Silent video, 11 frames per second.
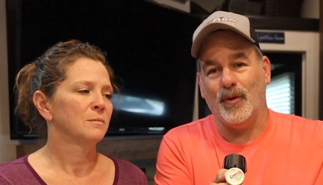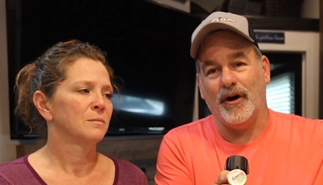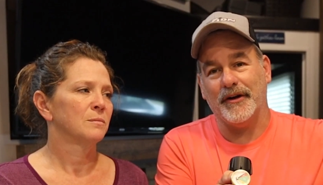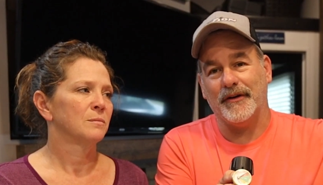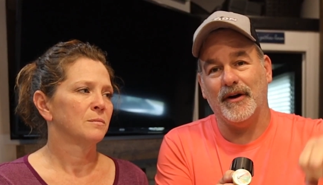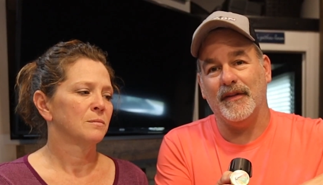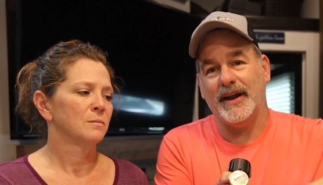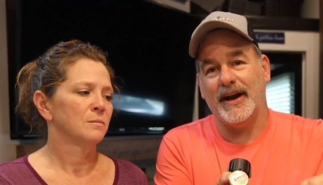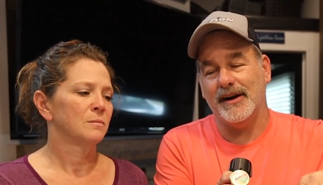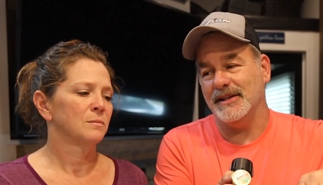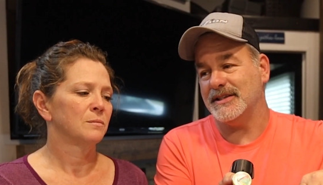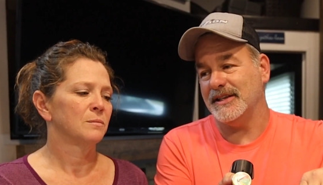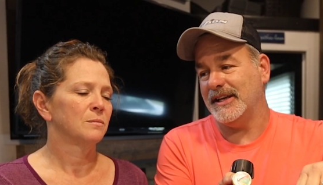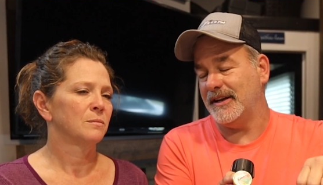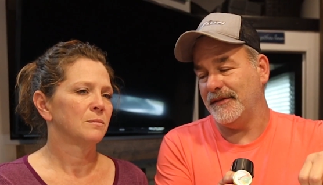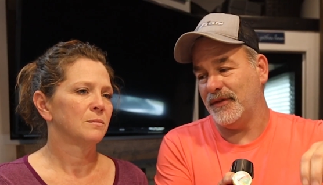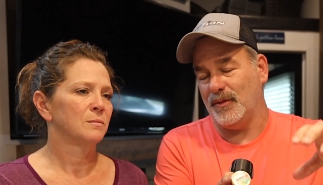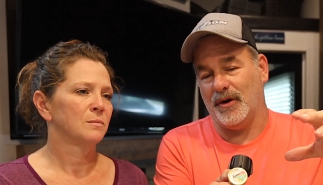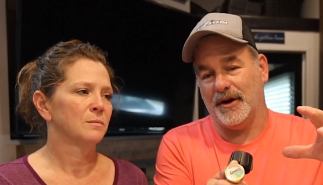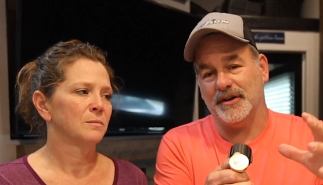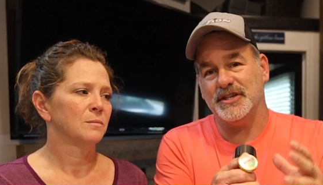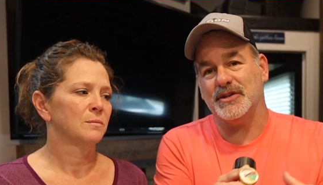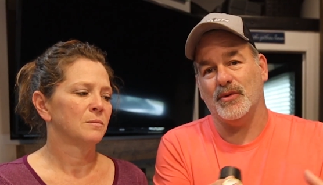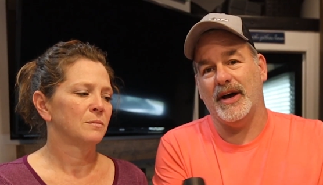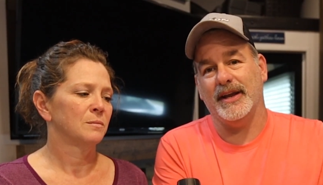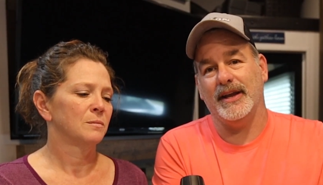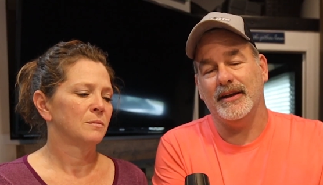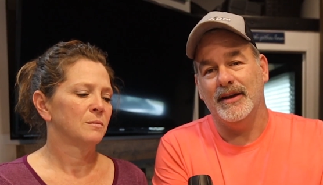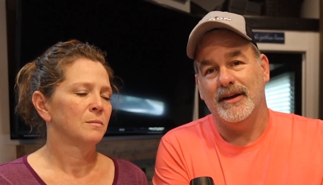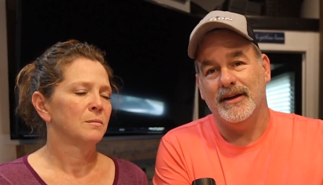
Speaker 1: water on there and seeing if the water's sweating.